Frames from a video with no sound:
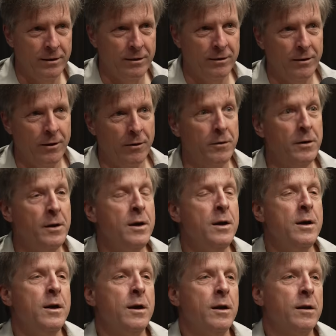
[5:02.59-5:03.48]
And so,
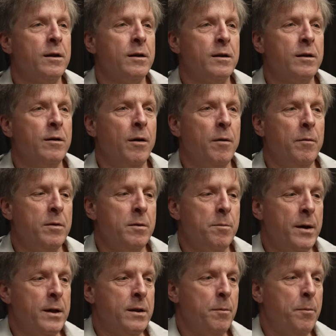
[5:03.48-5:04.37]
yeah,
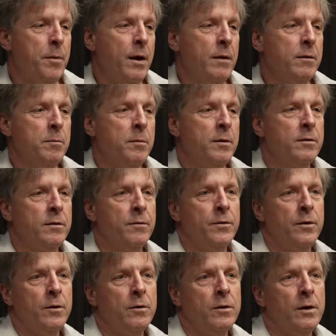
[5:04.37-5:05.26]
but the problem is
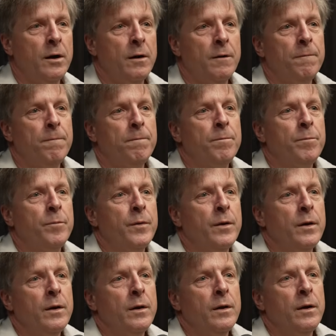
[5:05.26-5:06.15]
if you're a
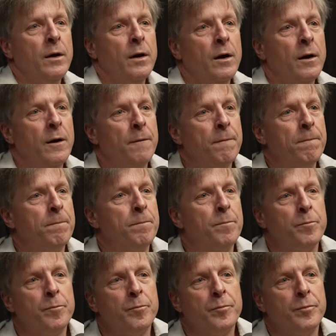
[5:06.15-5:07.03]

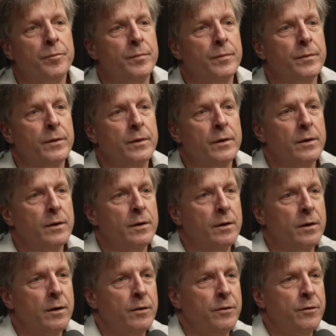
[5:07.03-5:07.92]
um,
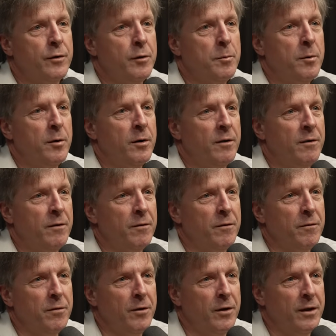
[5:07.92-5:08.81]
consumer
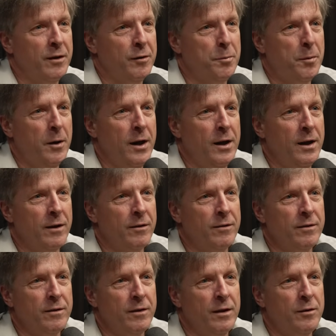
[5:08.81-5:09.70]
for these
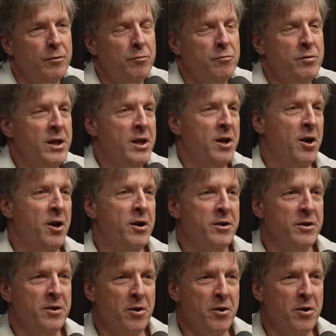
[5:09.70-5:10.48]
products, it's really hard to